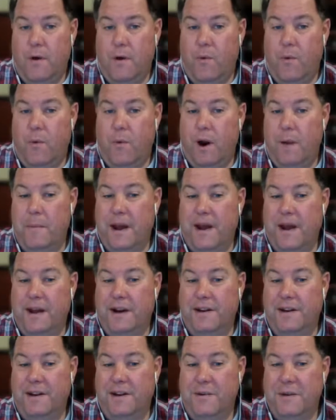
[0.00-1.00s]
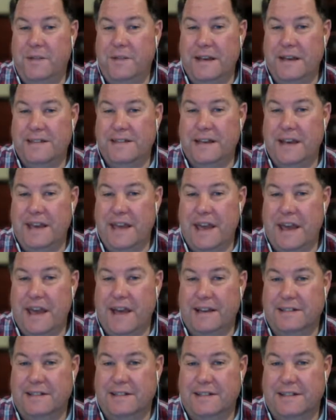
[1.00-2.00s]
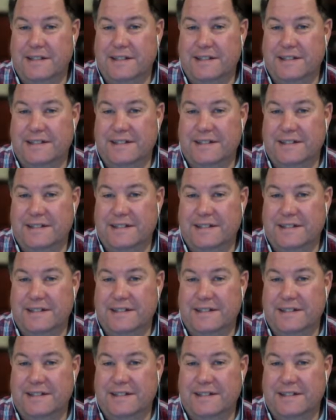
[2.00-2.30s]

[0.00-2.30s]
what am I going to do when they say yes?